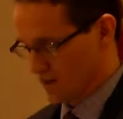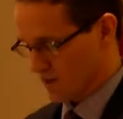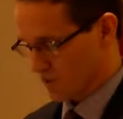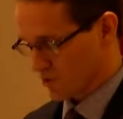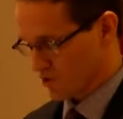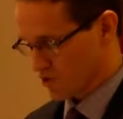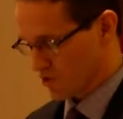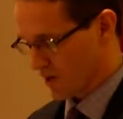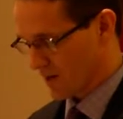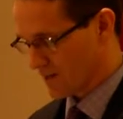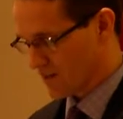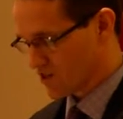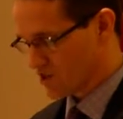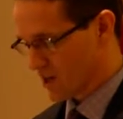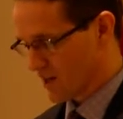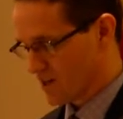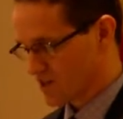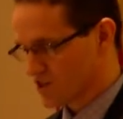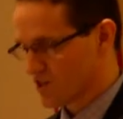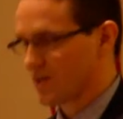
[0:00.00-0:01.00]
We're trying to
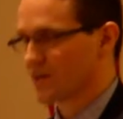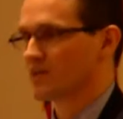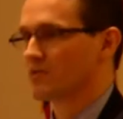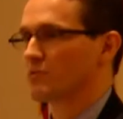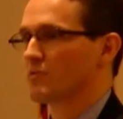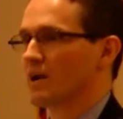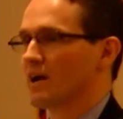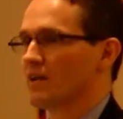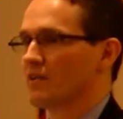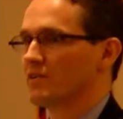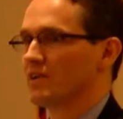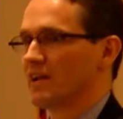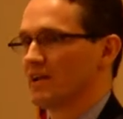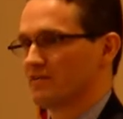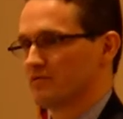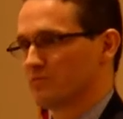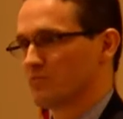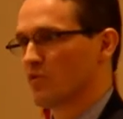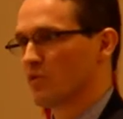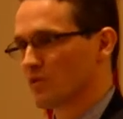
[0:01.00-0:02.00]
change that around,
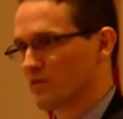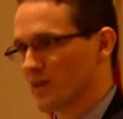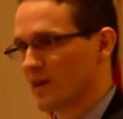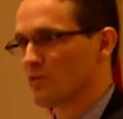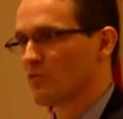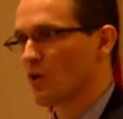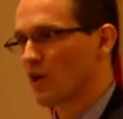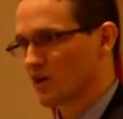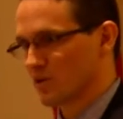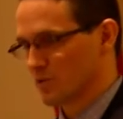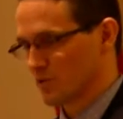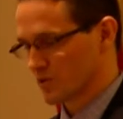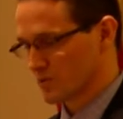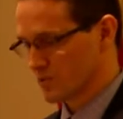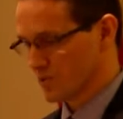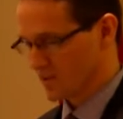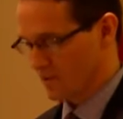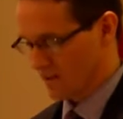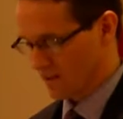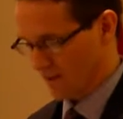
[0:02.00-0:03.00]
have more of that walkable
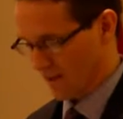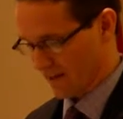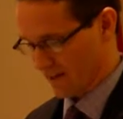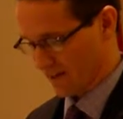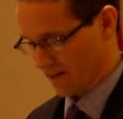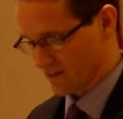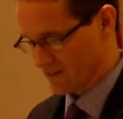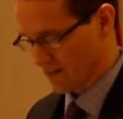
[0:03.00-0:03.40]
community, like I